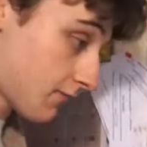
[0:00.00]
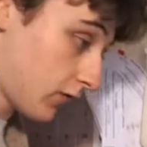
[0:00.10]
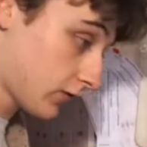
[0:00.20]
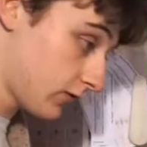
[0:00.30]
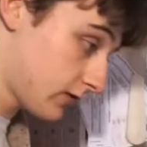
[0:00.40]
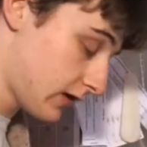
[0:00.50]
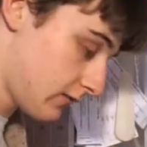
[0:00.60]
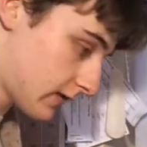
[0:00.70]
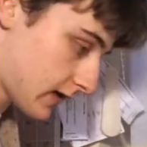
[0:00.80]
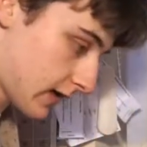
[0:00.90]
model,
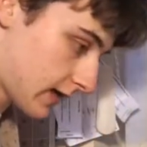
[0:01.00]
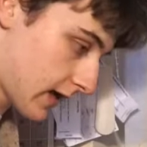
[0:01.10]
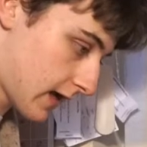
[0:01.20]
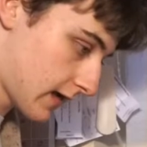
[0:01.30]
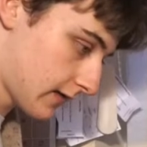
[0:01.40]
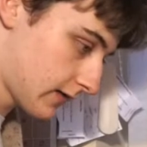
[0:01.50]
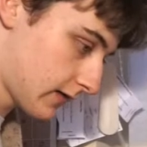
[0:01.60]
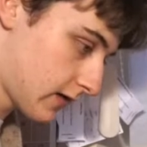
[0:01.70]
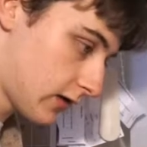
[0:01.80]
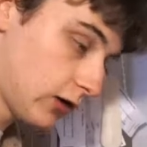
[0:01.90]
same design as
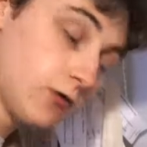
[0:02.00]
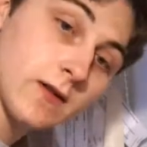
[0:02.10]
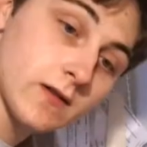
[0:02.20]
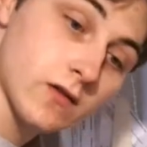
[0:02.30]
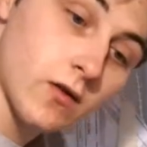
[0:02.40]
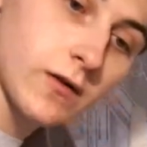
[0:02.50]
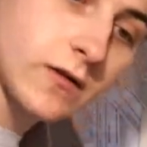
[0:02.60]
Lua's sword,